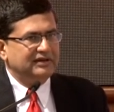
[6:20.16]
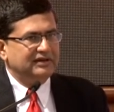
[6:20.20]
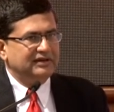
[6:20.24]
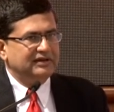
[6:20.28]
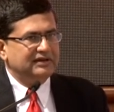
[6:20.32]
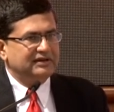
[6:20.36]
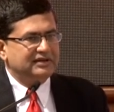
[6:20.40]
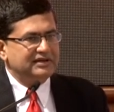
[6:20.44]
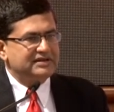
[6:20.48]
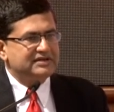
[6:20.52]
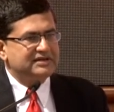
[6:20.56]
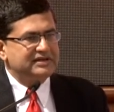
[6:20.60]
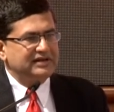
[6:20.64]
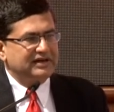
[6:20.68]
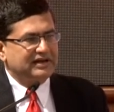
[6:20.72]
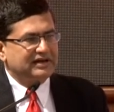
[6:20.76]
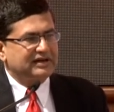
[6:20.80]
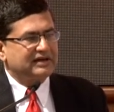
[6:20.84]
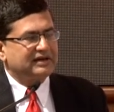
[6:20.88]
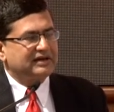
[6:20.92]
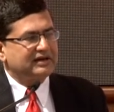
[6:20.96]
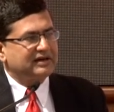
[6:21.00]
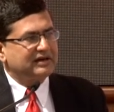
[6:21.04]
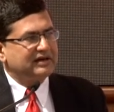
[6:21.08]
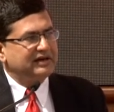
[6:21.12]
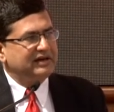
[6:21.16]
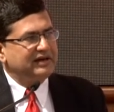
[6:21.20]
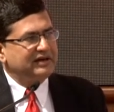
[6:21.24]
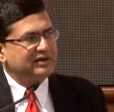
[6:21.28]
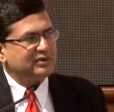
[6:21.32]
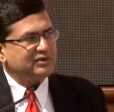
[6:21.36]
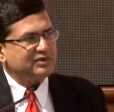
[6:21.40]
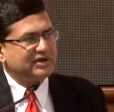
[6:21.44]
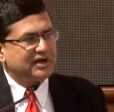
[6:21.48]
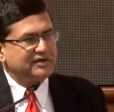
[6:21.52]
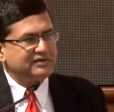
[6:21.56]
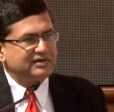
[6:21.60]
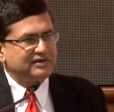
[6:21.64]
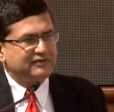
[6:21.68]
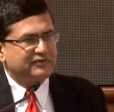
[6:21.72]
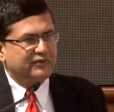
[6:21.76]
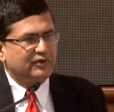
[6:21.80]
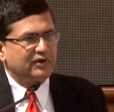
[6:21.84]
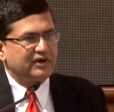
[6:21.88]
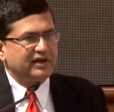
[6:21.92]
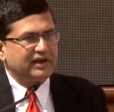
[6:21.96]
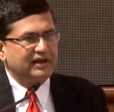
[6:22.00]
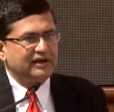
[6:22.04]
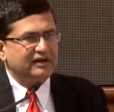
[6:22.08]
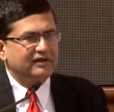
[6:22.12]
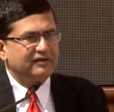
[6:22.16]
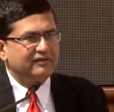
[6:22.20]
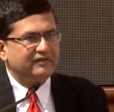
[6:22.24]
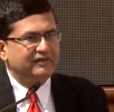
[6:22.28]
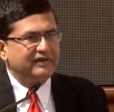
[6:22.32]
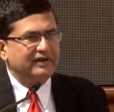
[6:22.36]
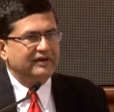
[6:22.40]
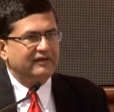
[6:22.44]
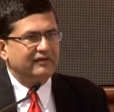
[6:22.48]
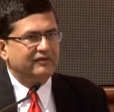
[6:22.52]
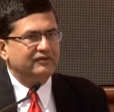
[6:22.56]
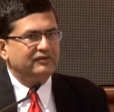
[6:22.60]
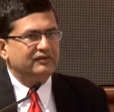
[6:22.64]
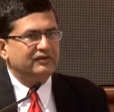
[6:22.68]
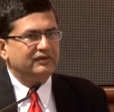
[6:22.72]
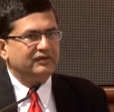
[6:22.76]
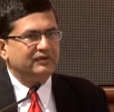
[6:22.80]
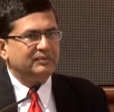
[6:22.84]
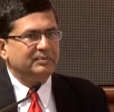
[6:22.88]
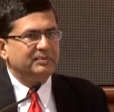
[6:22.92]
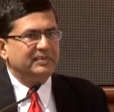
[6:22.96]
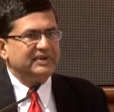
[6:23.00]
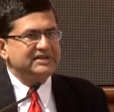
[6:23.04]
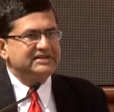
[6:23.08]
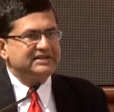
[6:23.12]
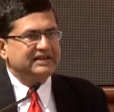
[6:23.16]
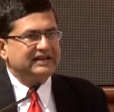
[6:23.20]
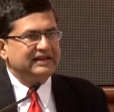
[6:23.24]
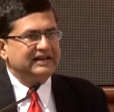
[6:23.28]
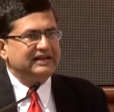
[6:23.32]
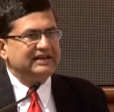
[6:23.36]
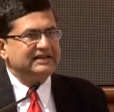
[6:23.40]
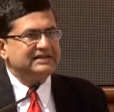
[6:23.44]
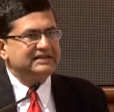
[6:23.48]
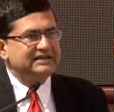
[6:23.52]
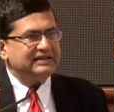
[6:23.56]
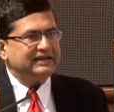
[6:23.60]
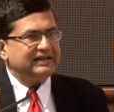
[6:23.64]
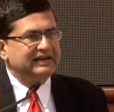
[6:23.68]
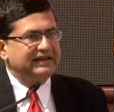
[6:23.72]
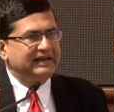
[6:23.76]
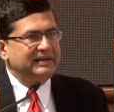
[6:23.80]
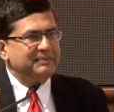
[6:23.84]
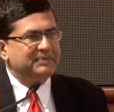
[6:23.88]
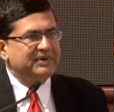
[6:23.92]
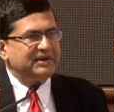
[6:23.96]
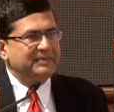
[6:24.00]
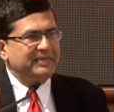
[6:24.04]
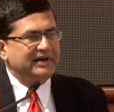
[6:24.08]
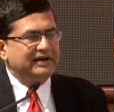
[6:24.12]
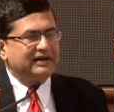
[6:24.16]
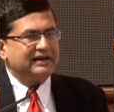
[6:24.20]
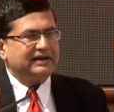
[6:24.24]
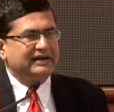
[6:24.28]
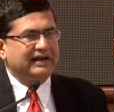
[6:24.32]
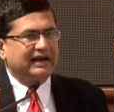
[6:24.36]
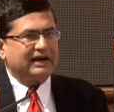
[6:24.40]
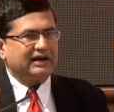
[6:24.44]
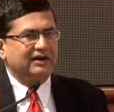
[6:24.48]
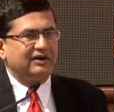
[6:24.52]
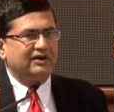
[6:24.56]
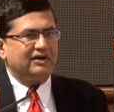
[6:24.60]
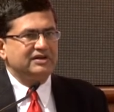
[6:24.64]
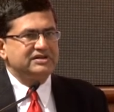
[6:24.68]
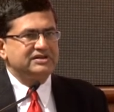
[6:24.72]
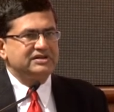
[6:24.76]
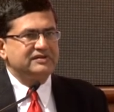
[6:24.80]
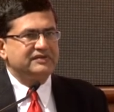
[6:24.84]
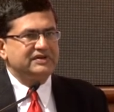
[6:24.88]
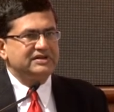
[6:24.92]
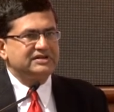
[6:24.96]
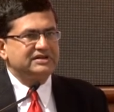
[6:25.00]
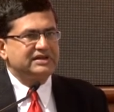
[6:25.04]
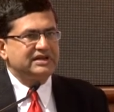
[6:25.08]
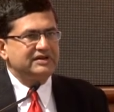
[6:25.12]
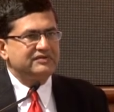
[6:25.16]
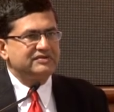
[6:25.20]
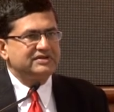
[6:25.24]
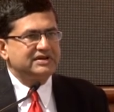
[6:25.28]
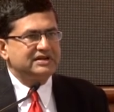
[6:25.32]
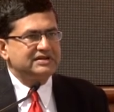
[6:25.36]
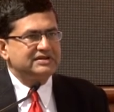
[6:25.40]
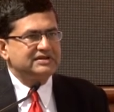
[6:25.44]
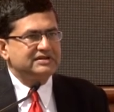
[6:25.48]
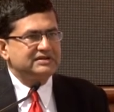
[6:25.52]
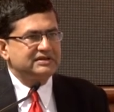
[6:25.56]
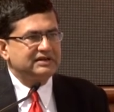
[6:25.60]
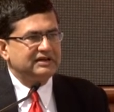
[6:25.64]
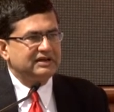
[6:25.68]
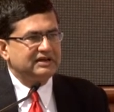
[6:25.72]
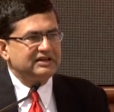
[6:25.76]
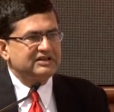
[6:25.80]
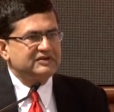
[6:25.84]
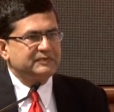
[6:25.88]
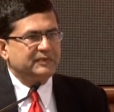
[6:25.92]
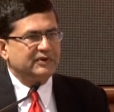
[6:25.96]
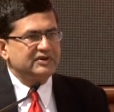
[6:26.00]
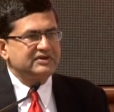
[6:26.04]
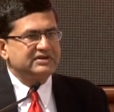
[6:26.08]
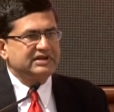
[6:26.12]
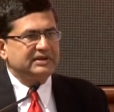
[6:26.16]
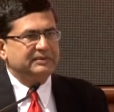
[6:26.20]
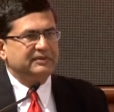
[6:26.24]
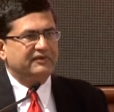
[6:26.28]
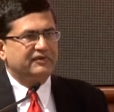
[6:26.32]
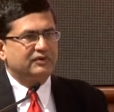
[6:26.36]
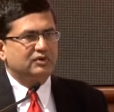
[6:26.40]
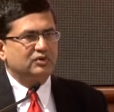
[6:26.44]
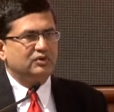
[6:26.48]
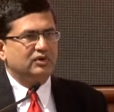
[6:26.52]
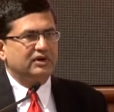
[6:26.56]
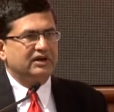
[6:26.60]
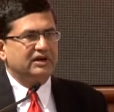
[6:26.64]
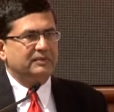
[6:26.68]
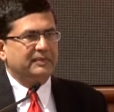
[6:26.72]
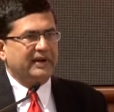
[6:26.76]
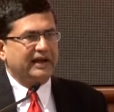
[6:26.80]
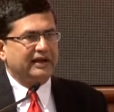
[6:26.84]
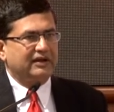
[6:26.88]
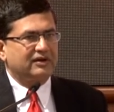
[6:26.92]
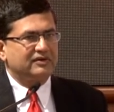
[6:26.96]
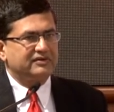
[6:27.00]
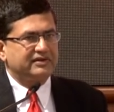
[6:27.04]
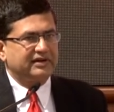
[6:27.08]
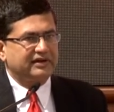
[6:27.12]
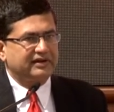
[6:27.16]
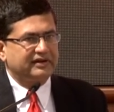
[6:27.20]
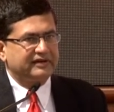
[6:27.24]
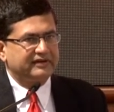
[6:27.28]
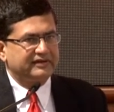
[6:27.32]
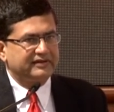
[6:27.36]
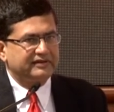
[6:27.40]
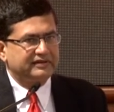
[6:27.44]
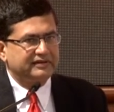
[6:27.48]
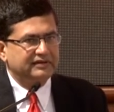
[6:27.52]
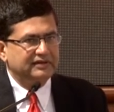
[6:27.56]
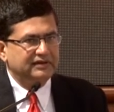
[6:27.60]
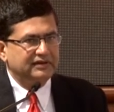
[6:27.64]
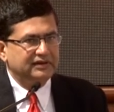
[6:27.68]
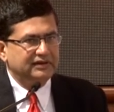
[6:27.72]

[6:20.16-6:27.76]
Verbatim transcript: This year, in 2014, we have basically implemented technology which gives us a response time of 200 microseconds.